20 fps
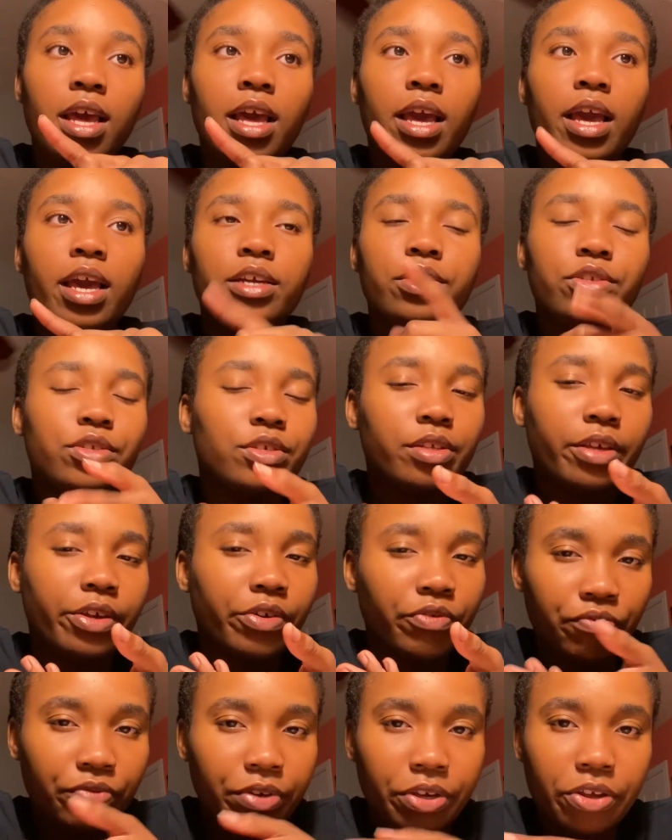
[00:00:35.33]
and just like
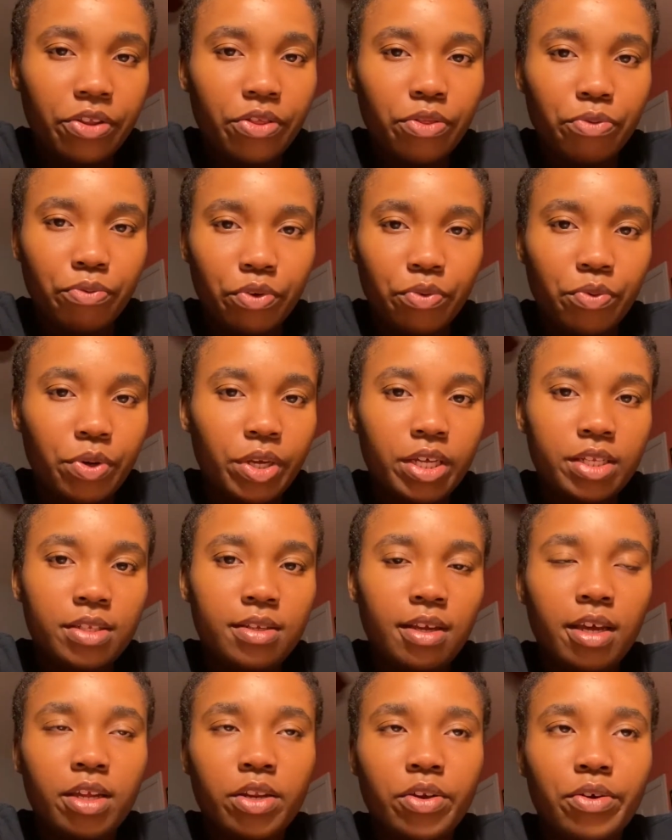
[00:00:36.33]
read through it and
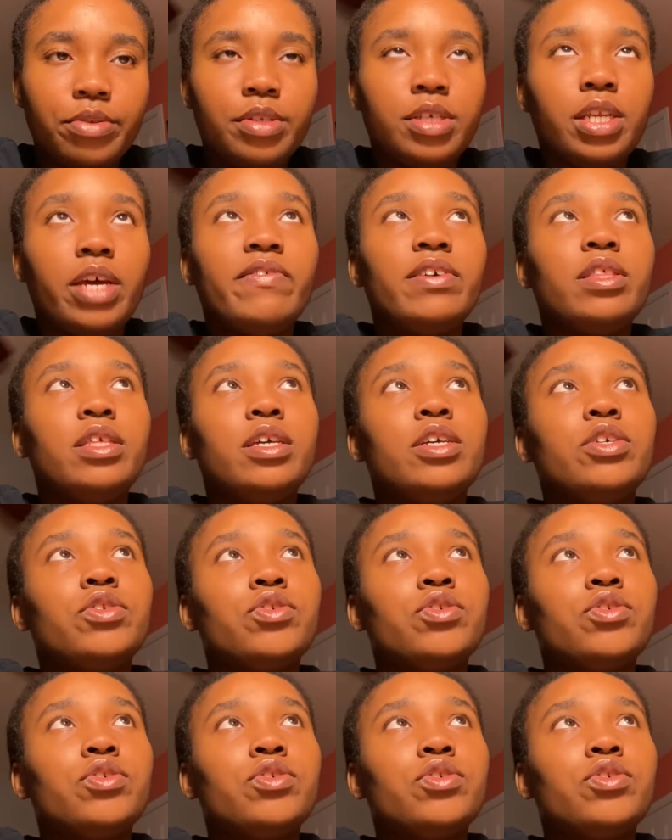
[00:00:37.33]
take notes and everything